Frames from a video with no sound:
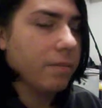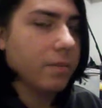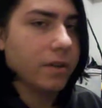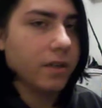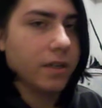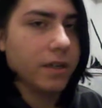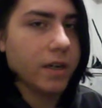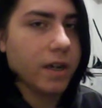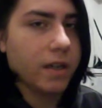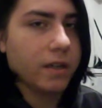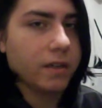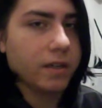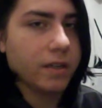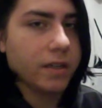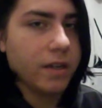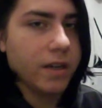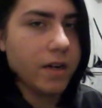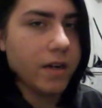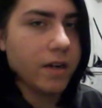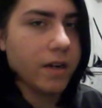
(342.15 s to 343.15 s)
million
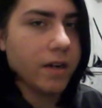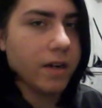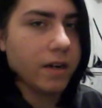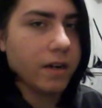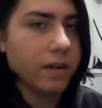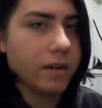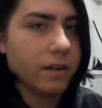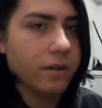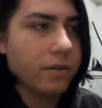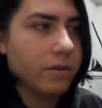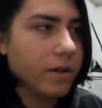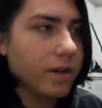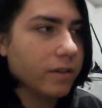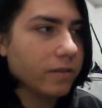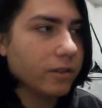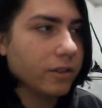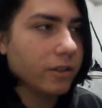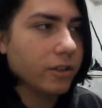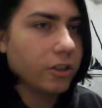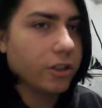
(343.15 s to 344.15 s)
a year, who
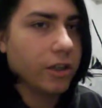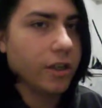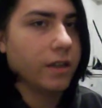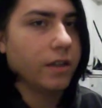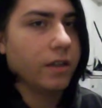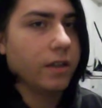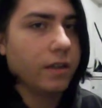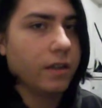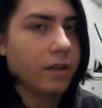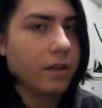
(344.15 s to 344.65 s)
gives a shit?